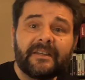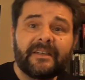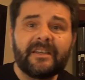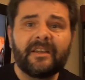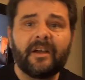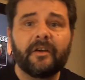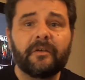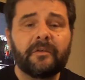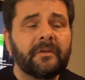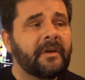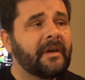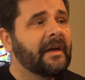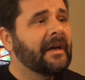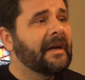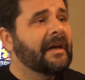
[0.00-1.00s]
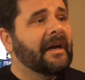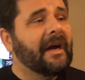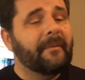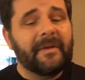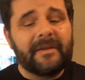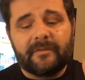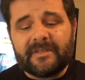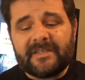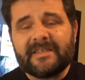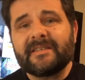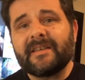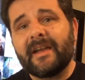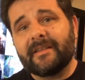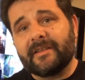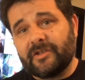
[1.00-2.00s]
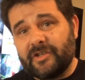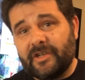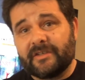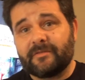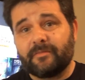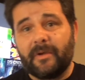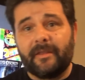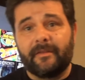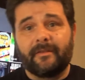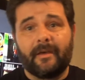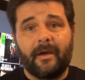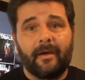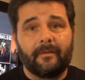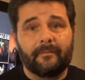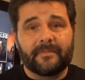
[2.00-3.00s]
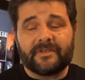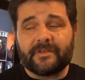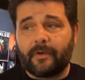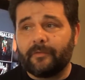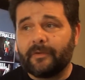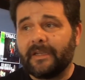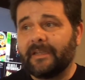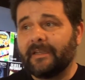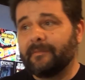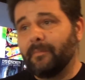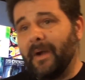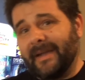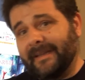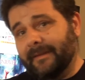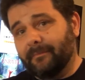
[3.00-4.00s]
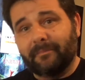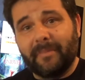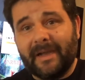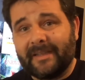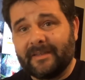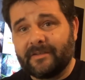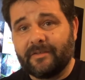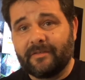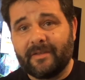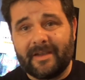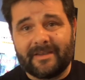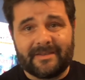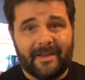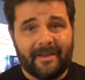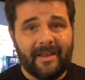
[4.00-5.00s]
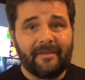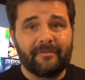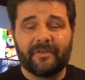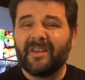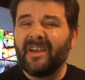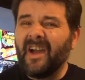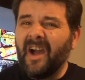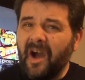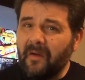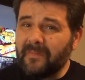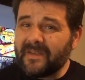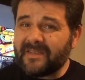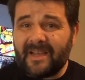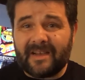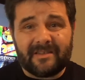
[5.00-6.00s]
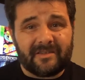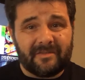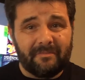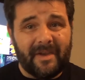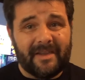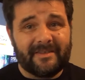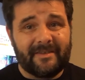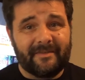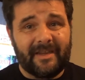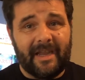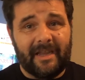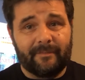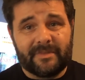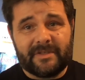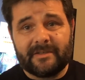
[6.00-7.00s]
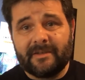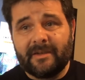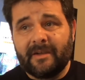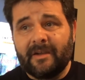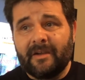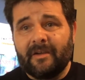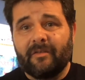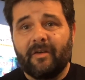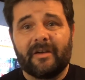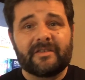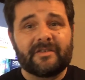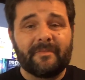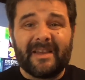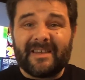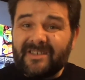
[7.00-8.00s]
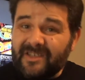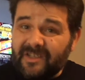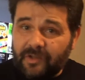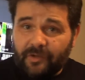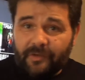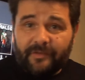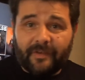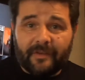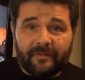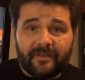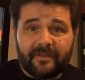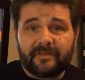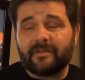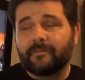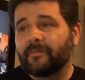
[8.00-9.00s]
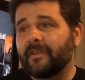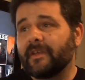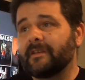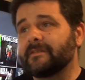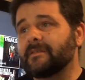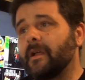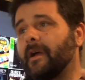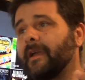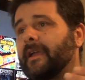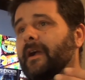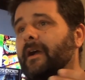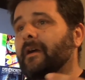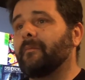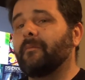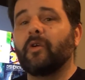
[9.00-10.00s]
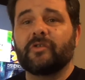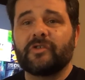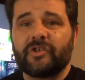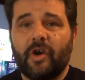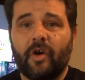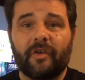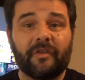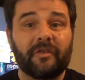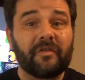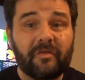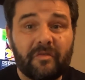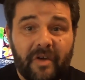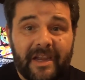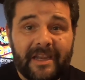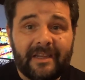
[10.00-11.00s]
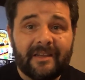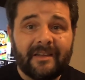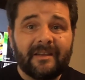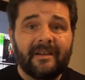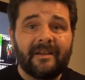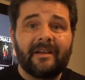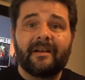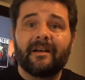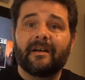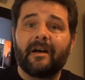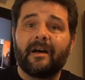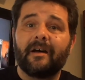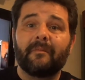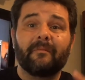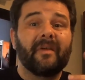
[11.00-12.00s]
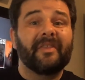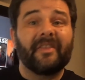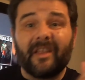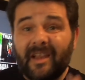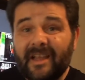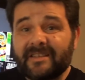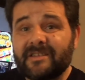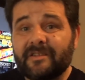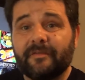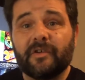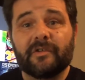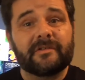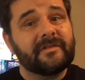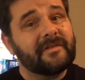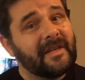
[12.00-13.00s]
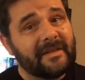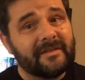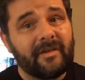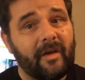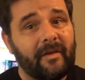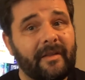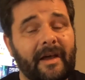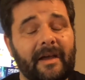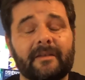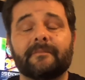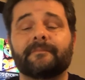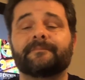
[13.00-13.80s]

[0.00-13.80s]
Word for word: you know, I mean, since I had the shits with um, Sony back in, back in two thousand eleven, I missed out on some amazing games, right? Some exclusives, some things like um, Uncharted three, um, The Last of Us, things like that.